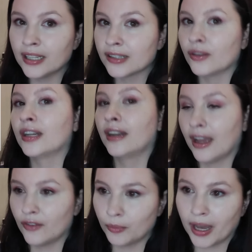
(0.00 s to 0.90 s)
And so then I'd
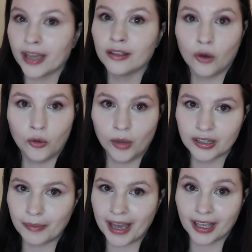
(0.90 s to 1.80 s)
have to buy the whole
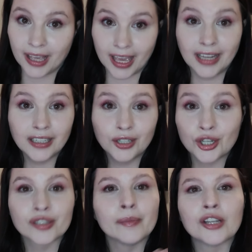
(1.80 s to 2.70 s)
multi-pack again
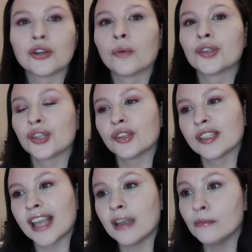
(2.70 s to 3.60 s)
just to make sure it was the
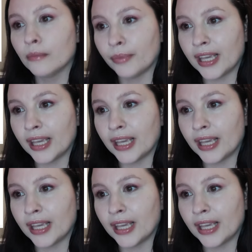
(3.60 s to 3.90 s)
same